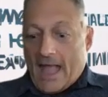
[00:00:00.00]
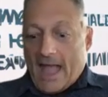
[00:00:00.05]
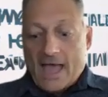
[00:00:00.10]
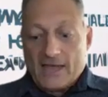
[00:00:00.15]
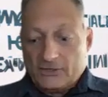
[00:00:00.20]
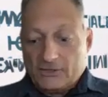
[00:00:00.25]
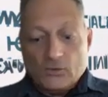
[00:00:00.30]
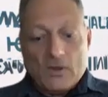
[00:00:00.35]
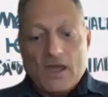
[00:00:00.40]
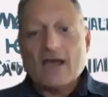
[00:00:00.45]

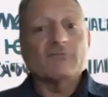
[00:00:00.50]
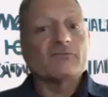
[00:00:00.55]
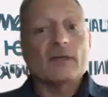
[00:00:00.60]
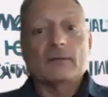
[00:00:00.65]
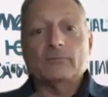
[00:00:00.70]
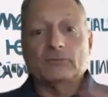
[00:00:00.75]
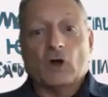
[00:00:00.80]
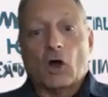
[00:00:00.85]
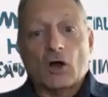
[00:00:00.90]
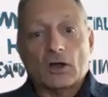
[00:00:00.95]
And you have
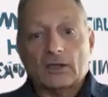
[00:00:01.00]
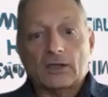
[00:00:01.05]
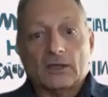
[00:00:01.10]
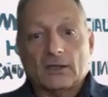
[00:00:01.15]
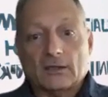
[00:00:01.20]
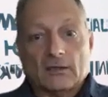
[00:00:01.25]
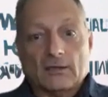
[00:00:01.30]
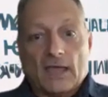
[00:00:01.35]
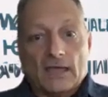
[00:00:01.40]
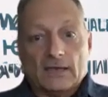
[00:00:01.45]
them
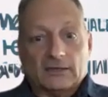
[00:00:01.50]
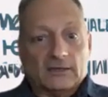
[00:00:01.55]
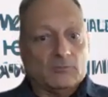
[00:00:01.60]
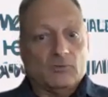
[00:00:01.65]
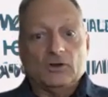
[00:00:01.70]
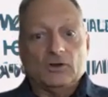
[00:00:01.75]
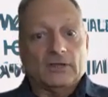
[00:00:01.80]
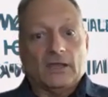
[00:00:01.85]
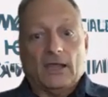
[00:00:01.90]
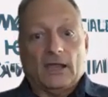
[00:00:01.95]
talking and
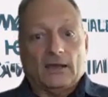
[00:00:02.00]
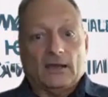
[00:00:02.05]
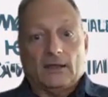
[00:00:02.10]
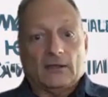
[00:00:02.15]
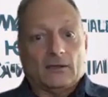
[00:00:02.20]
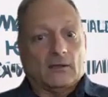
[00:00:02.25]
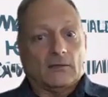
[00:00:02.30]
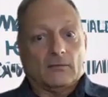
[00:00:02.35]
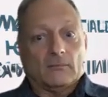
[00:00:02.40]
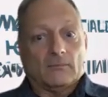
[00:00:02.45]

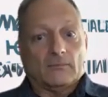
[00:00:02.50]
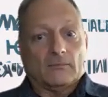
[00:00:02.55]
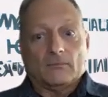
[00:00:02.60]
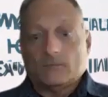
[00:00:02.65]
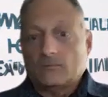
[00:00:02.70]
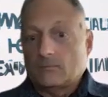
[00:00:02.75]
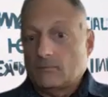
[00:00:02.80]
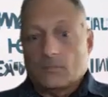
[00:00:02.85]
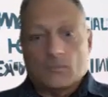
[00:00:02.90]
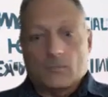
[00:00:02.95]
communicating
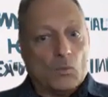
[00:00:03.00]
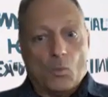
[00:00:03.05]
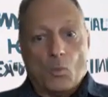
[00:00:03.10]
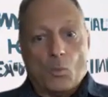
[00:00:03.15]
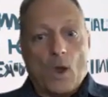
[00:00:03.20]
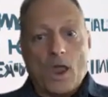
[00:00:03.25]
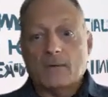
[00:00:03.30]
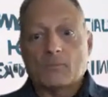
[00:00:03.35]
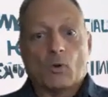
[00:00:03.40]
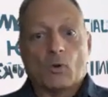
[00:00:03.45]

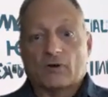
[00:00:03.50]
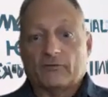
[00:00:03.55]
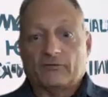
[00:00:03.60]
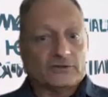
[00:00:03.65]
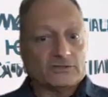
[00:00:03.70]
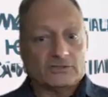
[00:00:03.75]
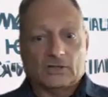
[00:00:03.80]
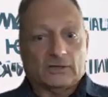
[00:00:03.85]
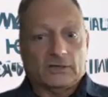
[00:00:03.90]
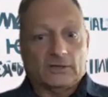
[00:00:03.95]
way more
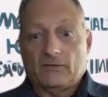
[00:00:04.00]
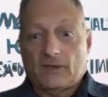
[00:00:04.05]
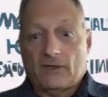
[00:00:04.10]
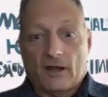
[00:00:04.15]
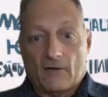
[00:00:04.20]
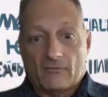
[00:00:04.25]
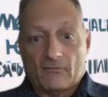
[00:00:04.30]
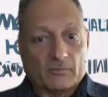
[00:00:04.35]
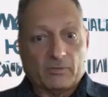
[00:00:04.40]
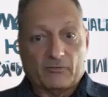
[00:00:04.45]
efficiently
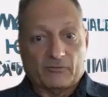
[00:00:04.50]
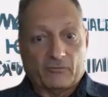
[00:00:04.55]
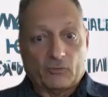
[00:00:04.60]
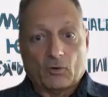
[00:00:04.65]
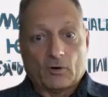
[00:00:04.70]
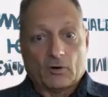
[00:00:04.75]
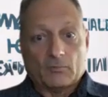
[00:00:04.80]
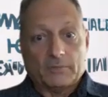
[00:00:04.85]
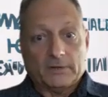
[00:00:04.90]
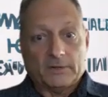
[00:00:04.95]
than ever
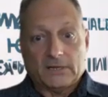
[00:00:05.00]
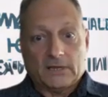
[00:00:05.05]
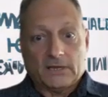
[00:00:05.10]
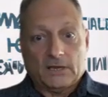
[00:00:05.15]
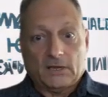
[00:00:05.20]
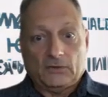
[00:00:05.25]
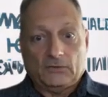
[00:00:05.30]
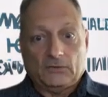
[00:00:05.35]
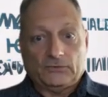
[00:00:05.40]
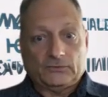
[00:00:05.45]
before,
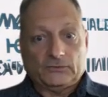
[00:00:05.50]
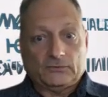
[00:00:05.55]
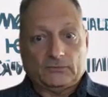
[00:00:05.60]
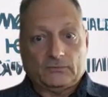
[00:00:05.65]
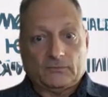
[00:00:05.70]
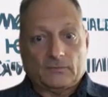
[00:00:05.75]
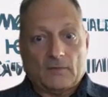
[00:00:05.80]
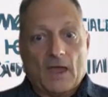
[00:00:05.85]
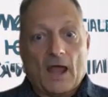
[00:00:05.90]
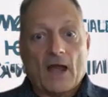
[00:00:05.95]
because
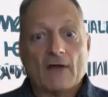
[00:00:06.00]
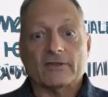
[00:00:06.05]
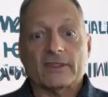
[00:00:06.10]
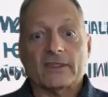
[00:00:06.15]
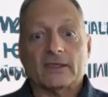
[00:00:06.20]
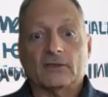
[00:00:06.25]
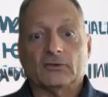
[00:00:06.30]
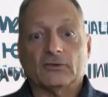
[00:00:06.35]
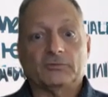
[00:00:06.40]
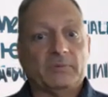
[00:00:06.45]

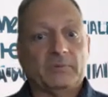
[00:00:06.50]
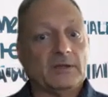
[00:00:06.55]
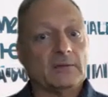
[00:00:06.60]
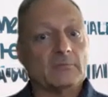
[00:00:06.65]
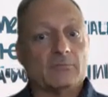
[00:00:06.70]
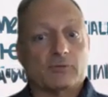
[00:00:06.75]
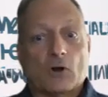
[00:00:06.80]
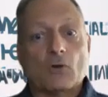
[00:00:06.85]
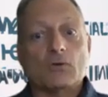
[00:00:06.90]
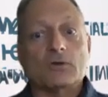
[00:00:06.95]
everything is
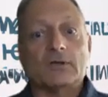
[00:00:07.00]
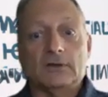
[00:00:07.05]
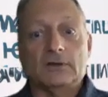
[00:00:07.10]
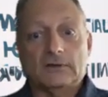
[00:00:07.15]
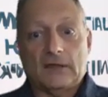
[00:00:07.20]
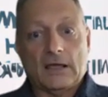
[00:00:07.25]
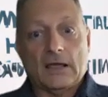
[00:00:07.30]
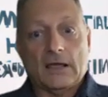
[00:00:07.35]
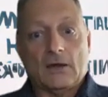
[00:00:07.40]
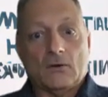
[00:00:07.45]
being broken
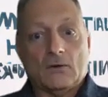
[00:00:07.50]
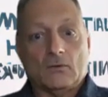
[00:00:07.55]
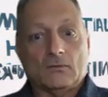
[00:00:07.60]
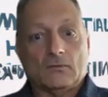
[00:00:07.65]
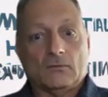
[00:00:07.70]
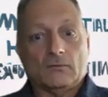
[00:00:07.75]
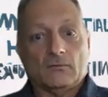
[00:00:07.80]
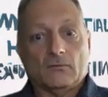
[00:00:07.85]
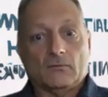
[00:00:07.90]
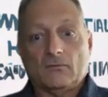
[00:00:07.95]

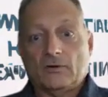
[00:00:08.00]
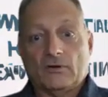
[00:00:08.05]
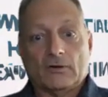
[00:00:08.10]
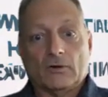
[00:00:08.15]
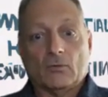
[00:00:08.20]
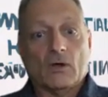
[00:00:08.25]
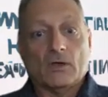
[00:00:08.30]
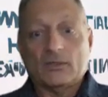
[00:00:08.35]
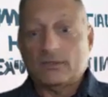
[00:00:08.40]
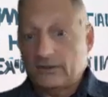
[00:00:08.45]
down
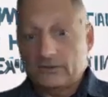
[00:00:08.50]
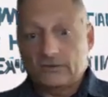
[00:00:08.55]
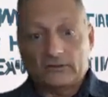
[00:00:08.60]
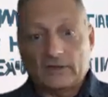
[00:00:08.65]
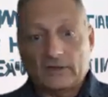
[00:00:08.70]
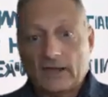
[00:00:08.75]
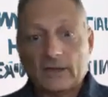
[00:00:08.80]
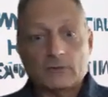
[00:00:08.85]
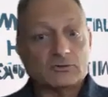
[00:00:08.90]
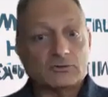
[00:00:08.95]
very well. These
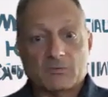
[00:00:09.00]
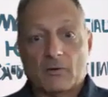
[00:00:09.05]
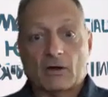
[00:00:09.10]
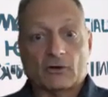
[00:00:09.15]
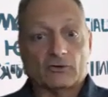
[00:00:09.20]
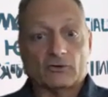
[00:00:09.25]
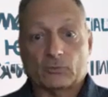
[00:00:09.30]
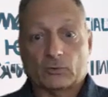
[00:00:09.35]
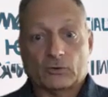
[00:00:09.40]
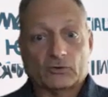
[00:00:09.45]
language
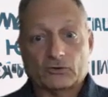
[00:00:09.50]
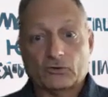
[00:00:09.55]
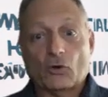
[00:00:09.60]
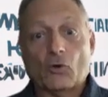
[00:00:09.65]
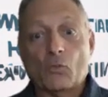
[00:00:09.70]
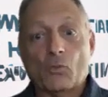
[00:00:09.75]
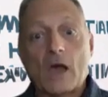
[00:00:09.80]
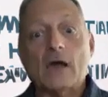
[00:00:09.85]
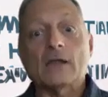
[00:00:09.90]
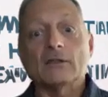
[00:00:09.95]
models work so
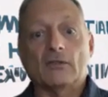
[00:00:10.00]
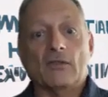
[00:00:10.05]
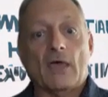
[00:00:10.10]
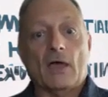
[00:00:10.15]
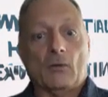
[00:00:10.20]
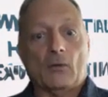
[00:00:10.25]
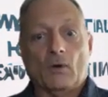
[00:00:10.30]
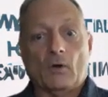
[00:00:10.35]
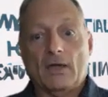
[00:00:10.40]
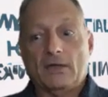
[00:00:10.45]
well in
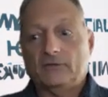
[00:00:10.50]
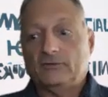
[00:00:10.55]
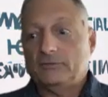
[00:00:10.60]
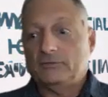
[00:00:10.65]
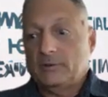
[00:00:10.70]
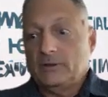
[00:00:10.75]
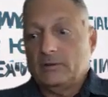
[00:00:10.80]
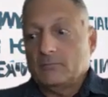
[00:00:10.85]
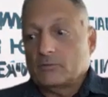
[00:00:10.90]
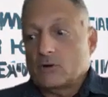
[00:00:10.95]
that way. It's
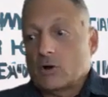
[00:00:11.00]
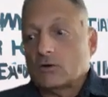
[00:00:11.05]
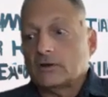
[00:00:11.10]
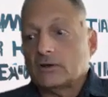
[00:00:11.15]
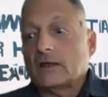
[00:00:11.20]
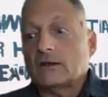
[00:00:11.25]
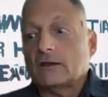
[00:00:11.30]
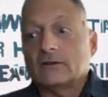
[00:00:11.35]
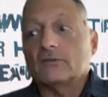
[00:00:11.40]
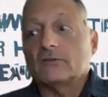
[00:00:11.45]
being broken
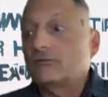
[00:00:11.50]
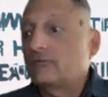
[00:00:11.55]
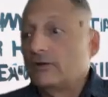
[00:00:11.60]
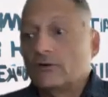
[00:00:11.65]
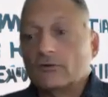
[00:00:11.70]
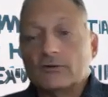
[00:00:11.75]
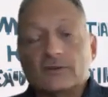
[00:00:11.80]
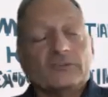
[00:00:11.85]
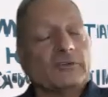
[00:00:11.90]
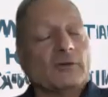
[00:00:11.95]
down into
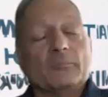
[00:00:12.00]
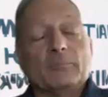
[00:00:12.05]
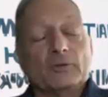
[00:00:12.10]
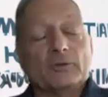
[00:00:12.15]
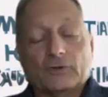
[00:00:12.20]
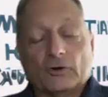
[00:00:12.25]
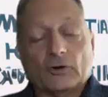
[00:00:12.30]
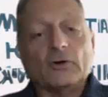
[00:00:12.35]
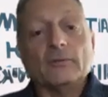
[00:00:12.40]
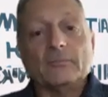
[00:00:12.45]
very simple
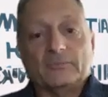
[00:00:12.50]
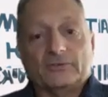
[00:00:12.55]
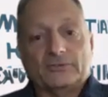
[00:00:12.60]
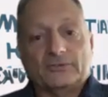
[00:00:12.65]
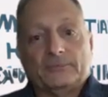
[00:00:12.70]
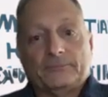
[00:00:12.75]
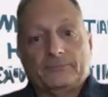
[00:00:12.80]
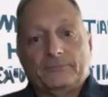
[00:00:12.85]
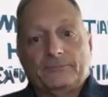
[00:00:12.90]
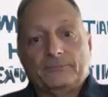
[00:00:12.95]

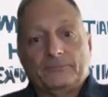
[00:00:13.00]
terms.